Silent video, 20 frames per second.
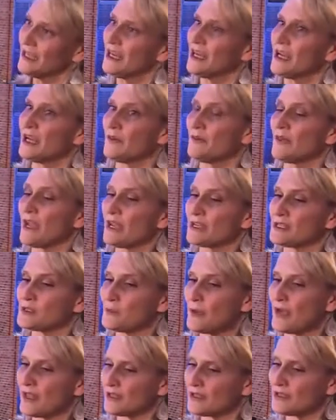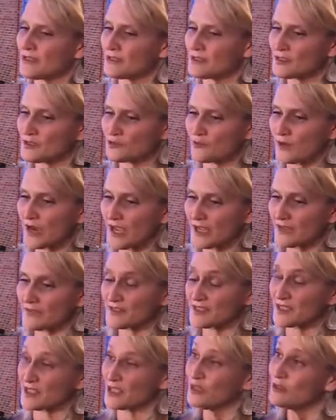as well as
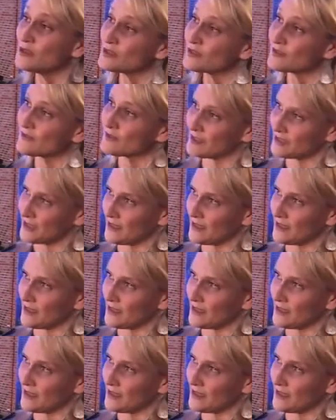drives the use of the